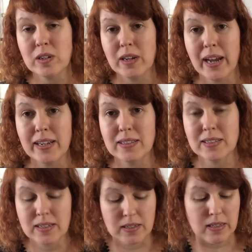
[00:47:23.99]
And
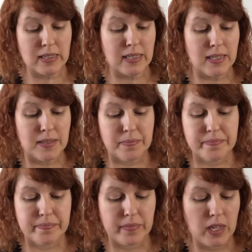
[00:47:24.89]

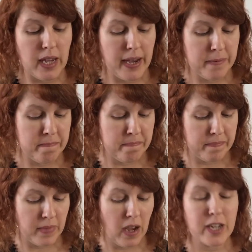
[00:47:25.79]
yeah,
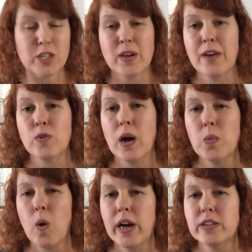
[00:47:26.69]
I do have quite
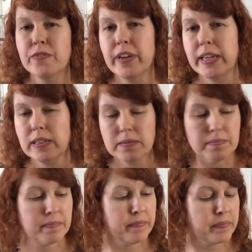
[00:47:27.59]
wide feet.
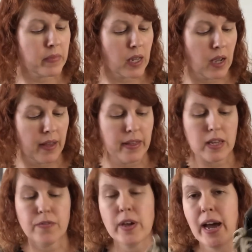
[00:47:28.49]
I think
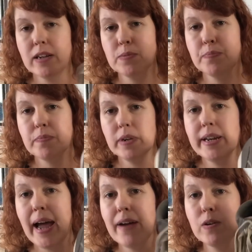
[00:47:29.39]
if you had
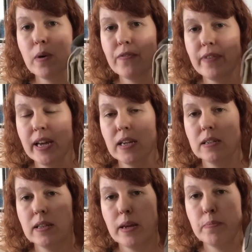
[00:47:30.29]
narrower feet,
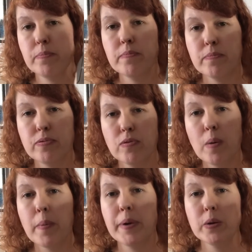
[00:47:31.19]
they
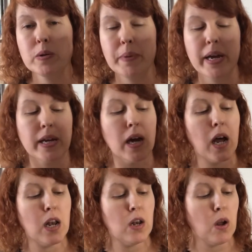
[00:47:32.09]
probably would be a
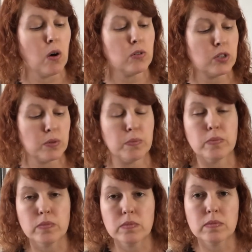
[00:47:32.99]
lot
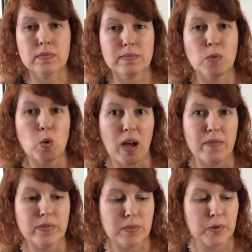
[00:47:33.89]
more
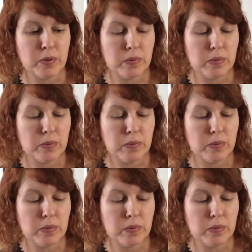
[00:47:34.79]
comfortable.